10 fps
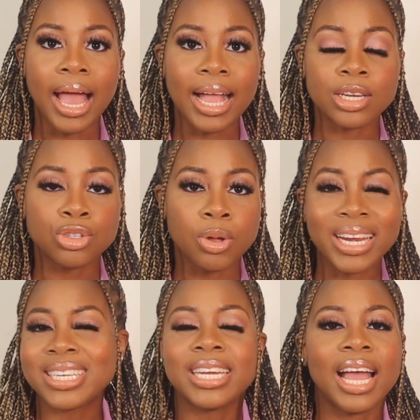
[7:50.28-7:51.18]
and so
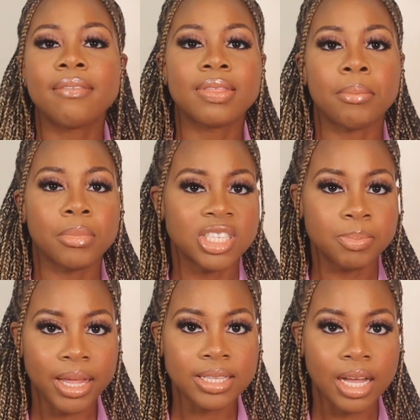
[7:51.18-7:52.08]
I didn't have that much
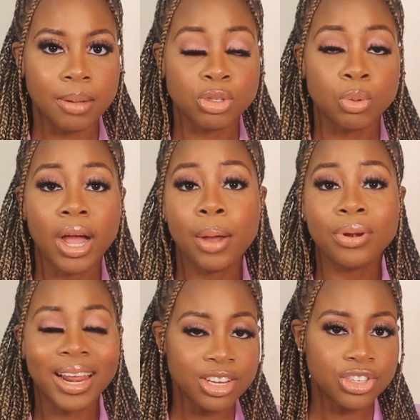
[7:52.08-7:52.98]
spare time. So what I
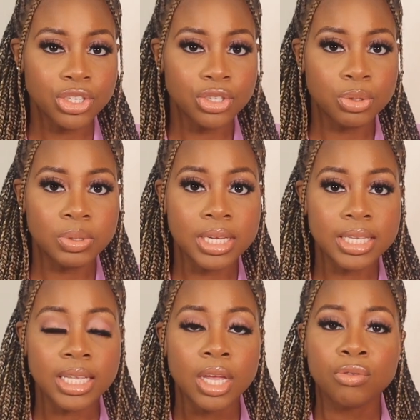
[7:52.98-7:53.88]
would actually do
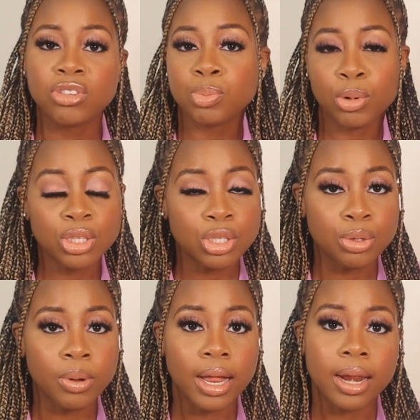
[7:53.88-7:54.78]
is respond
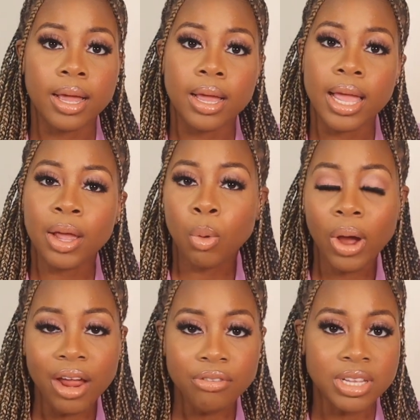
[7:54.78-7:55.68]
to
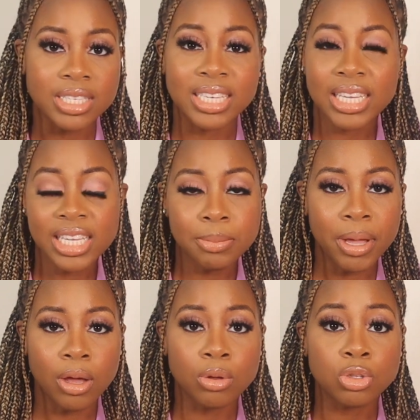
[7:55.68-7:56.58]
inquiries and
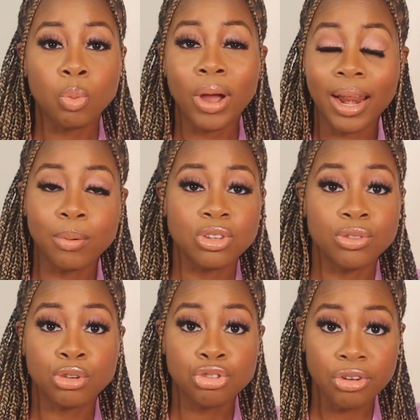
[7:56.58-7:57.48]
emails while I was
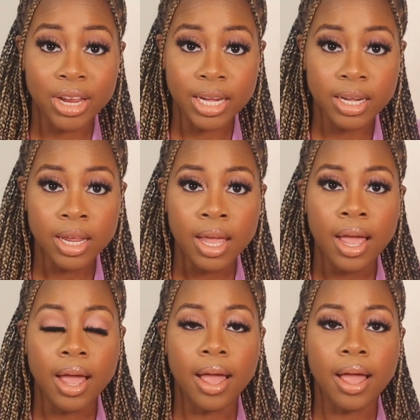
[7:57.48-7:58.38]
on the train
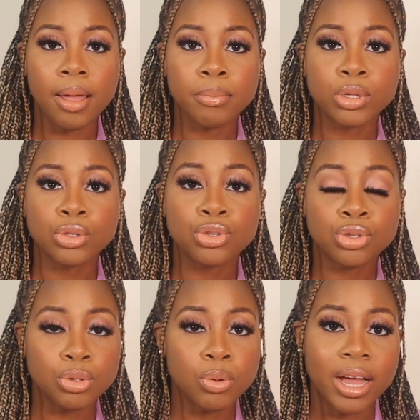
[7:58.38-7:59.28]

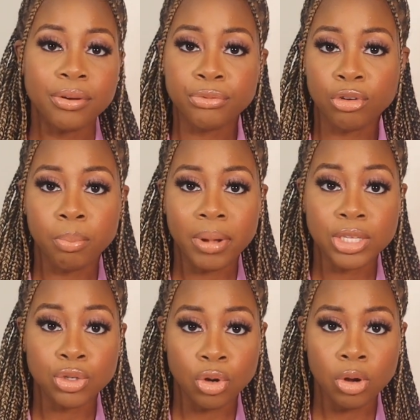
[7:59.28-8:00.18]
to and from my
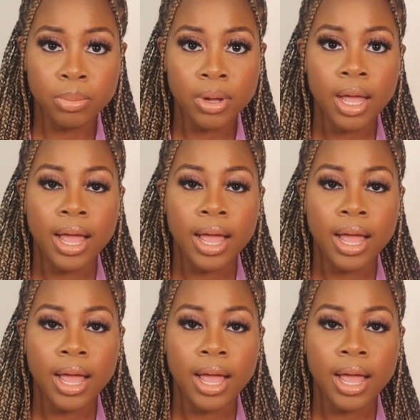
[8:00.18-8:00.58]
job.